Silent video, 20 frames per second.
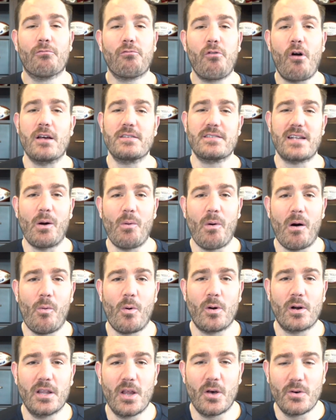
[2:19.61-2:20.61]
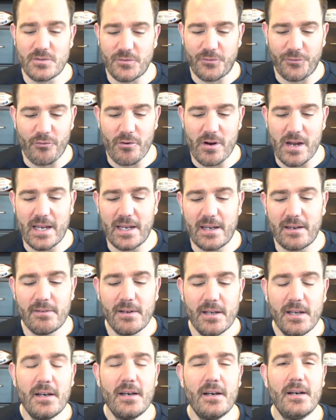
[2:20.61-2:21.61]
Ross, I want one of those free
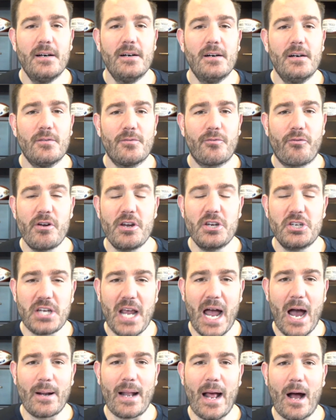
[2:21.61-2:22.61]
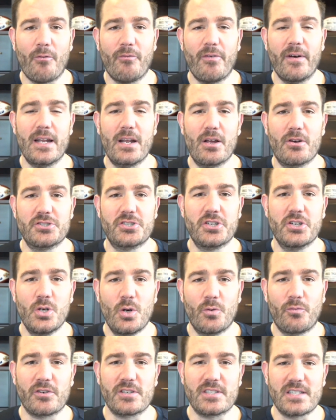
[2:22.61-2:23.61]
free shout out videos you
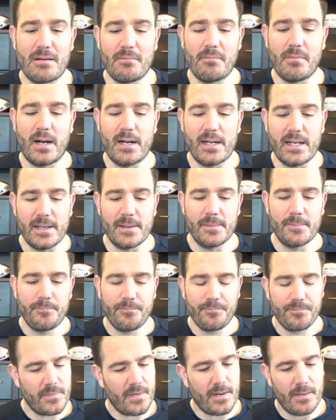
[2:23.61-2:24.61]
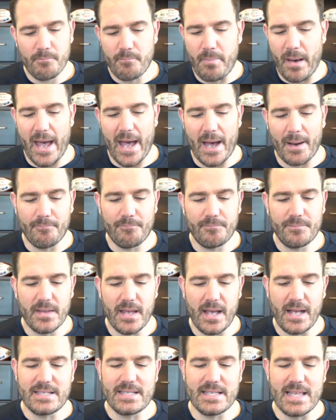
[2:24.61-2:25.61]
do for somebody. Bam.
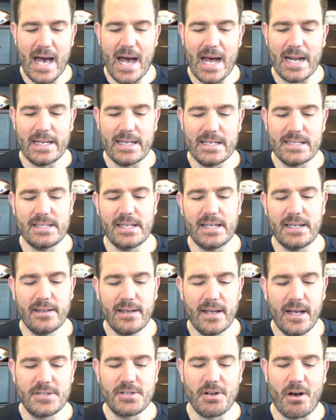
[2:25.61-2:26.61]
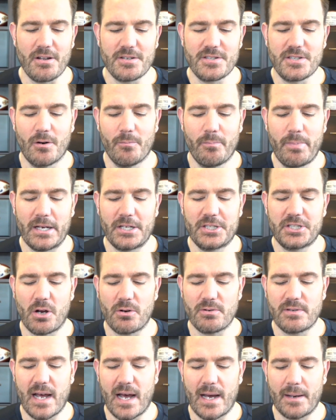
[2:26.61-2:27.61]
It's that easy. It's also Big
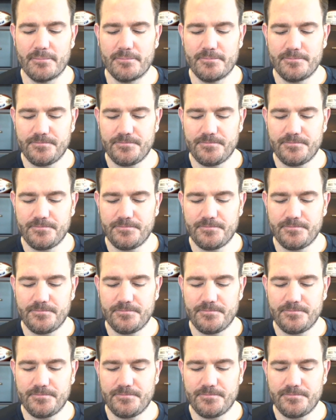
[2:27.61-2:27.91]
Show time.